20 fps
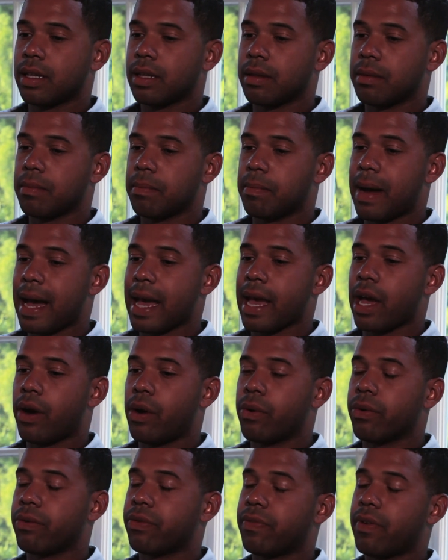my own
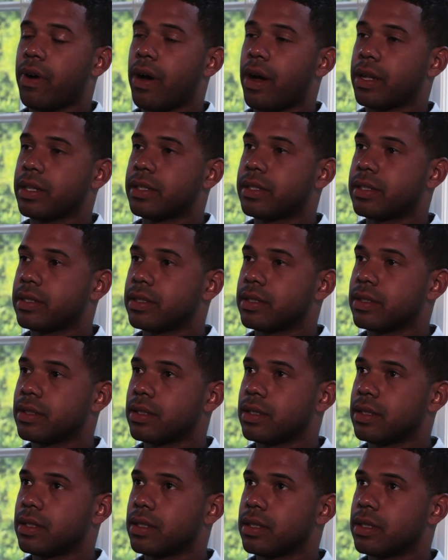faults
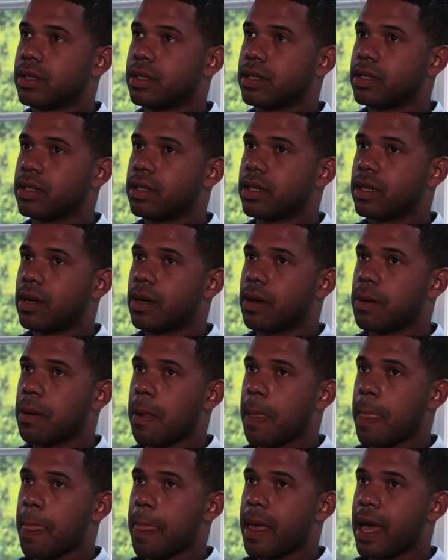
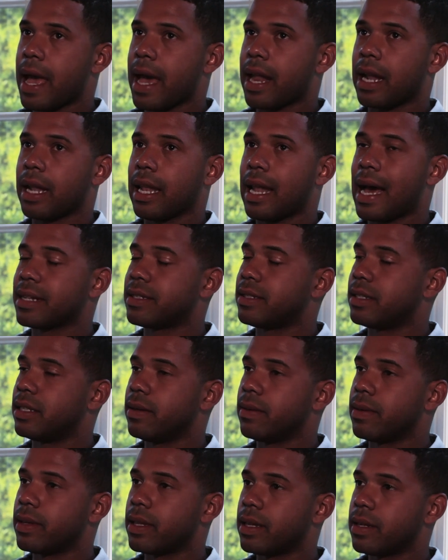had a lot to do
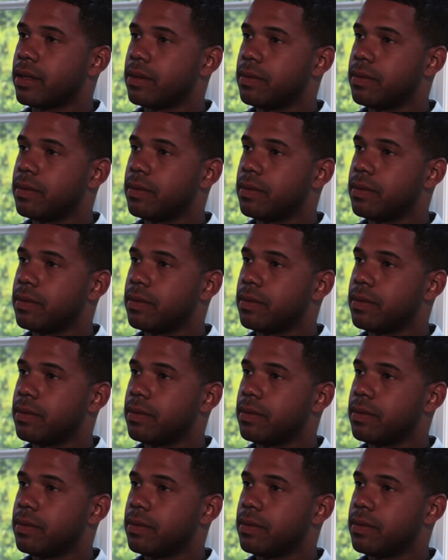with it.